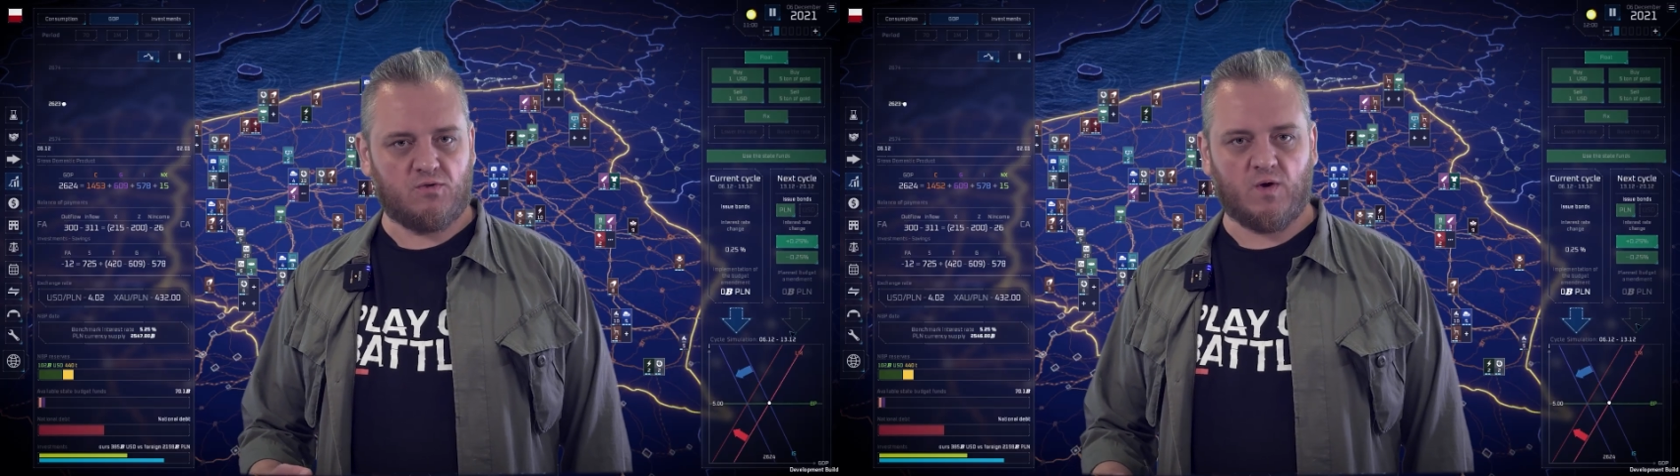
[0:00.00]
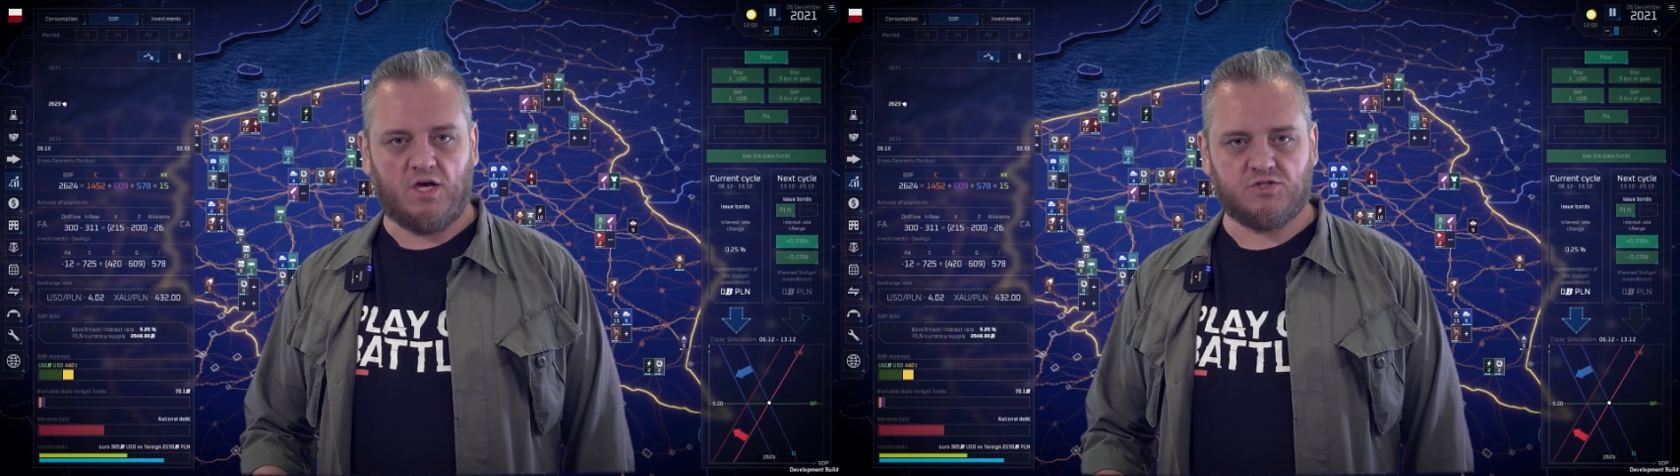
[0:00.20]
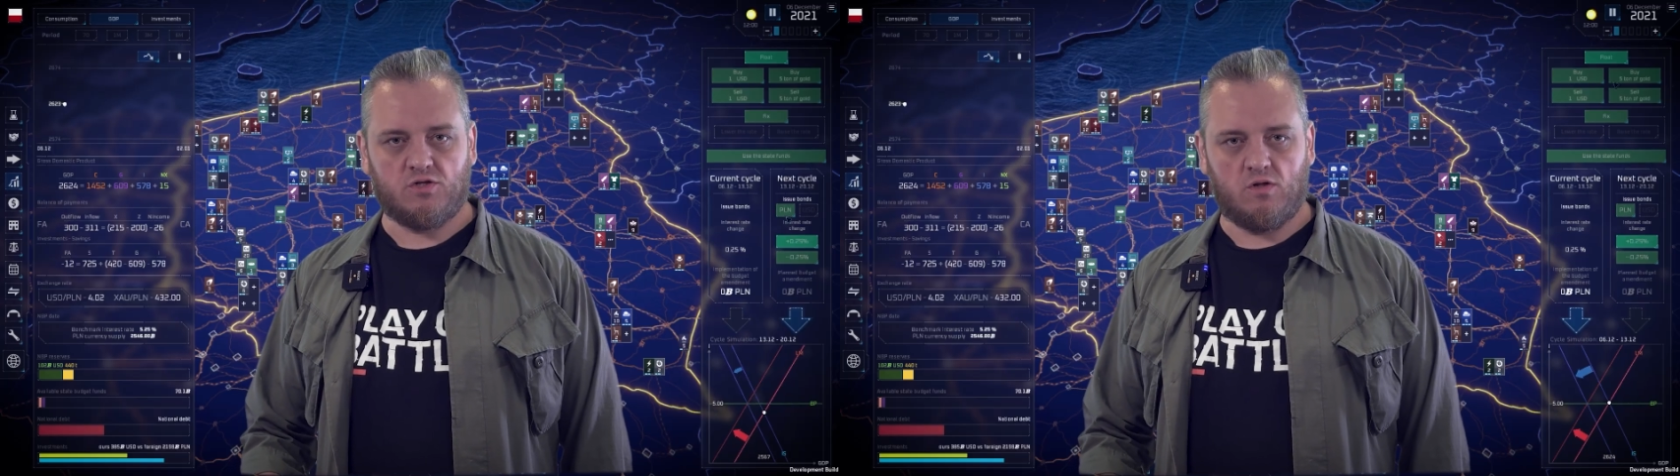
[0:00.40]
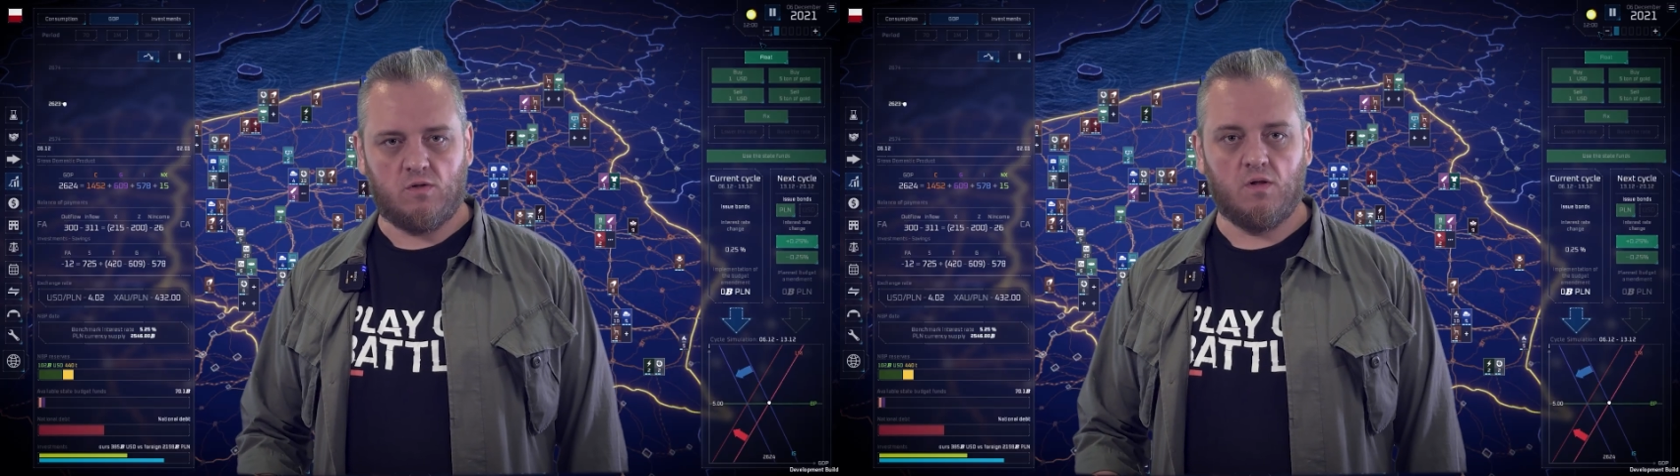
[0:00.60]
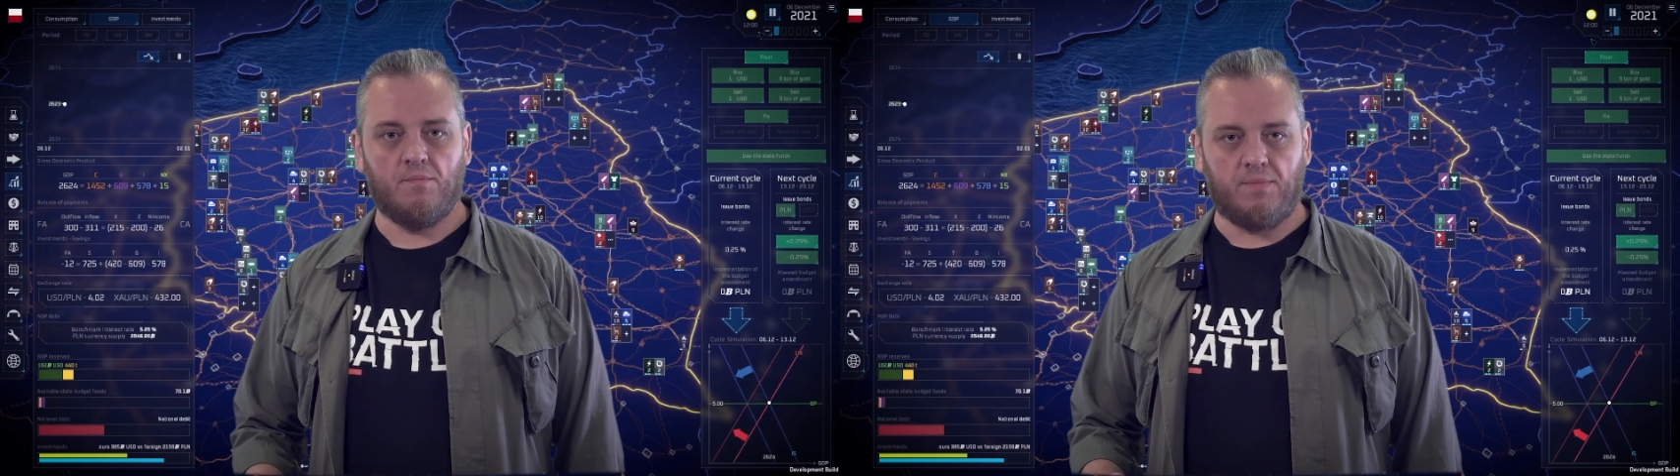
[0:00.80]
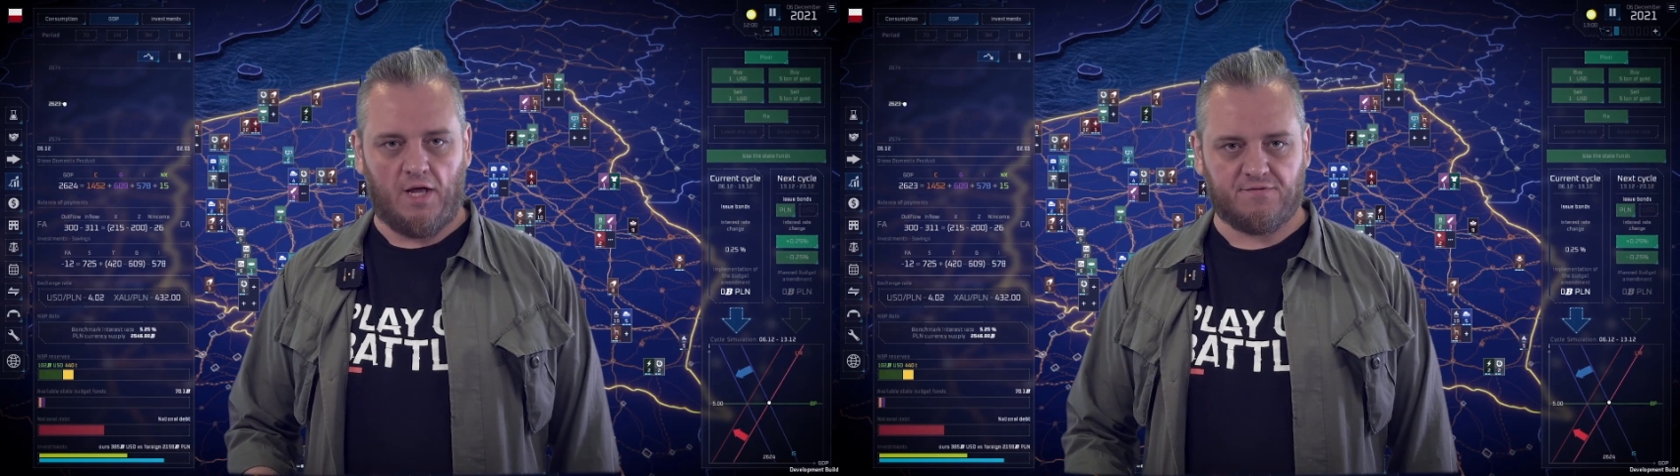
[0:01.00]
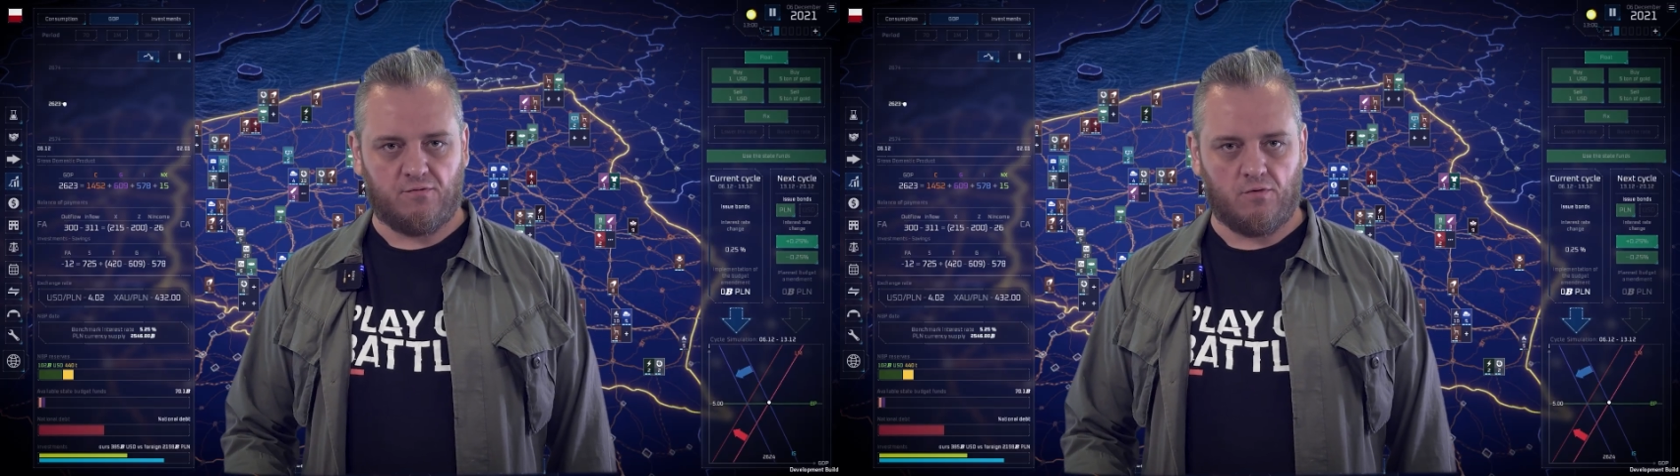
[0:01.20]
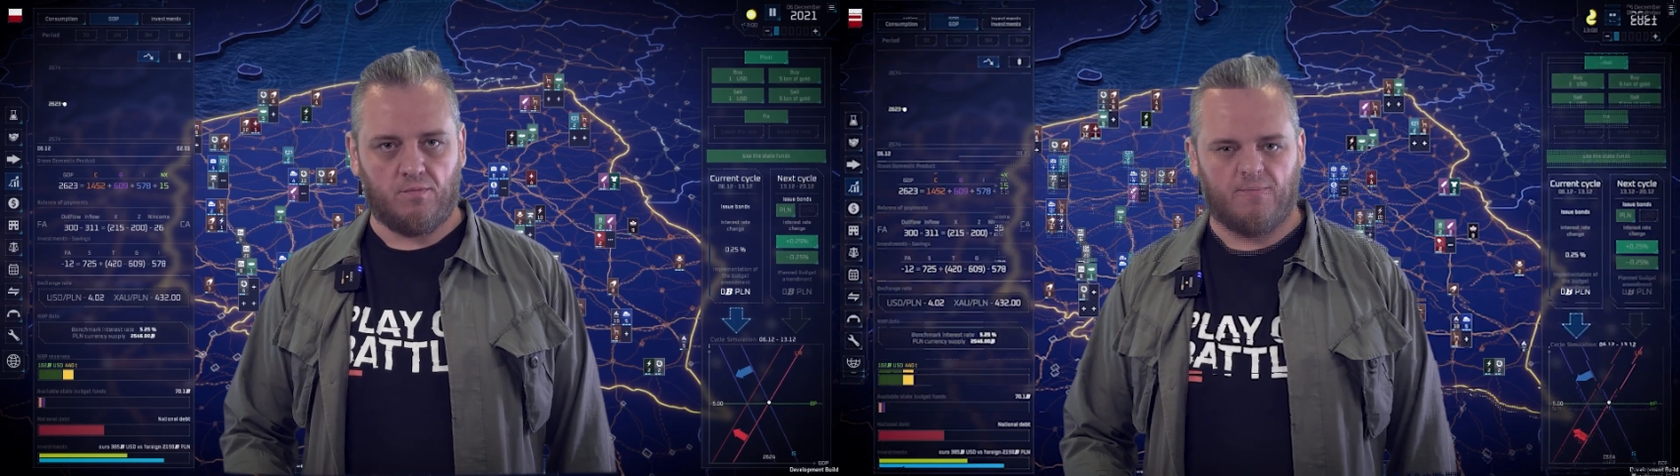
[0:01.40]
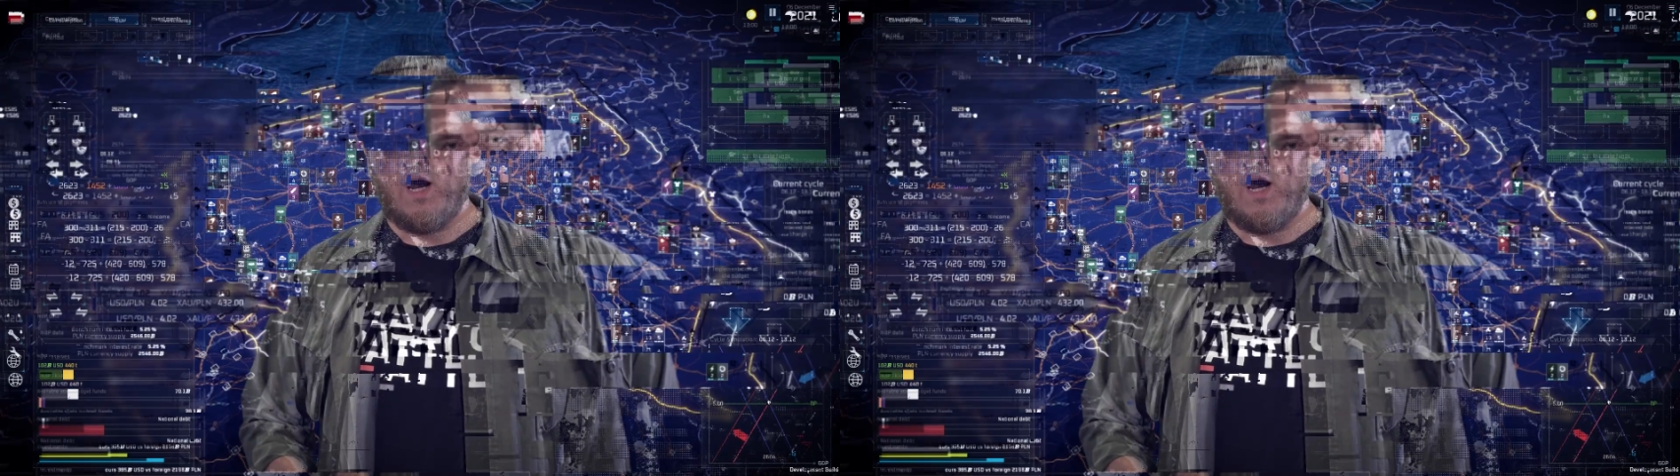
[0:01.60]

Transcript: educational platform.